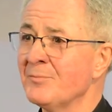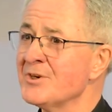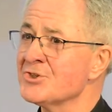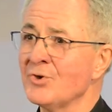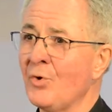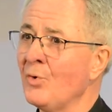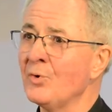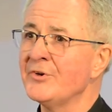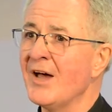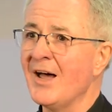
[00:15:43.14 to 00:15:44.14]
We shall
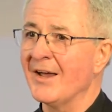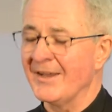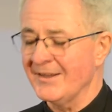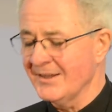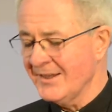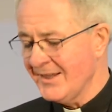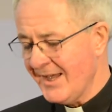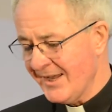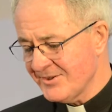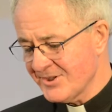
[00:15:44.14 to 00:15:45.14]
all die.
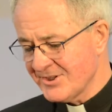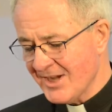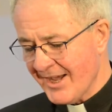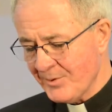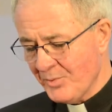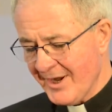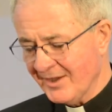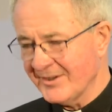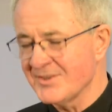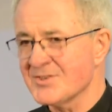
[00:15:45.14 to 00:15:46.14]
And to die
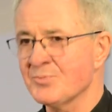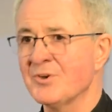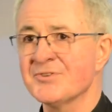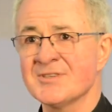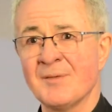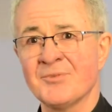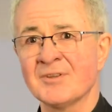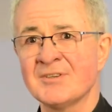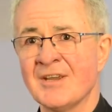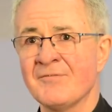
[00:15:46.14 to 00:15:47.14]
well is what
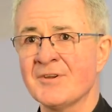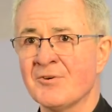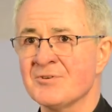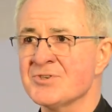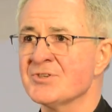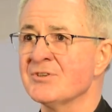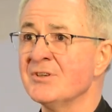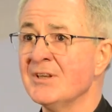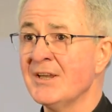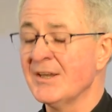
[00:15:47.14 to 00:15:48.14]
something that every Christian
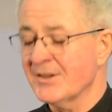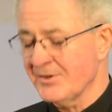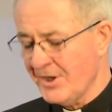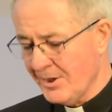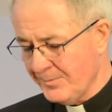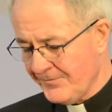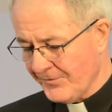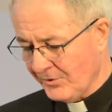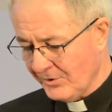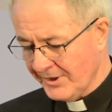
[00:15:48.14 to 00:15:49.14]
can hope
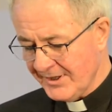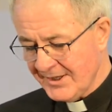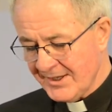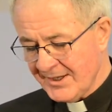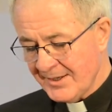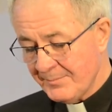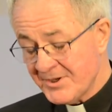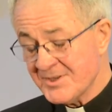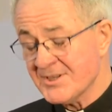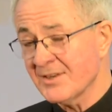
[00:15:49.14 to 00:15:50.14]
for.
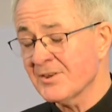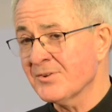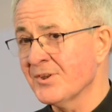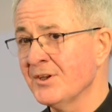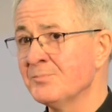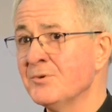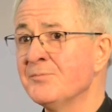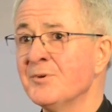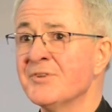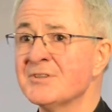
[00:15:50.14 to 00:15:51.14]
But he said the third
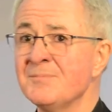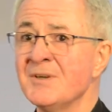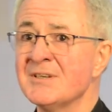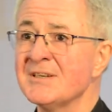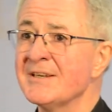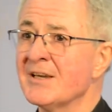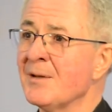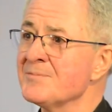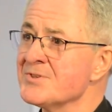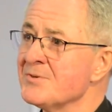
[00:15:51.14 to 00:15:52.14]
movement that immediately
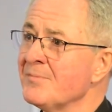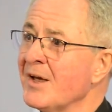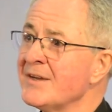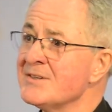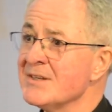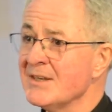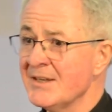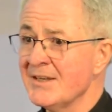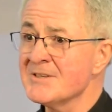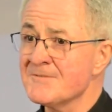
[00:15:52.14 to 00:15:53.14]
comes to mind
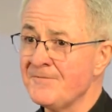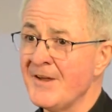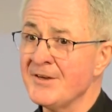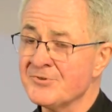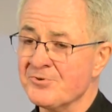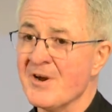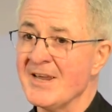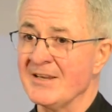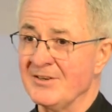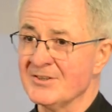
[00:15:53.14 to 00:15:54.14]
is fair
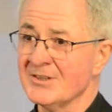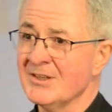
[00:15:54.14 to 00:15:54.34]
trade,